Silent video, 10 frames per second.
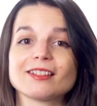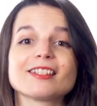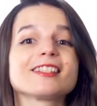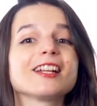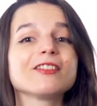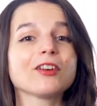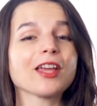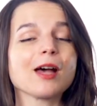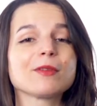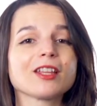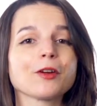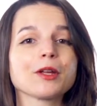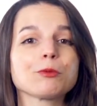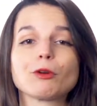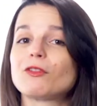study
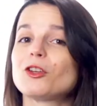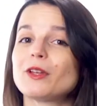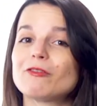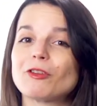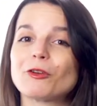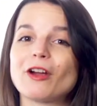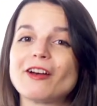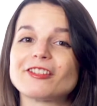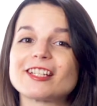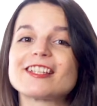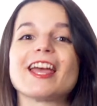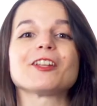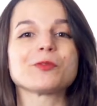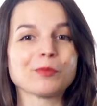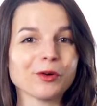vocabulary, review infographics,
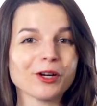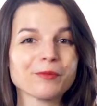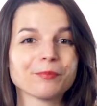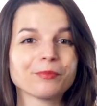and more.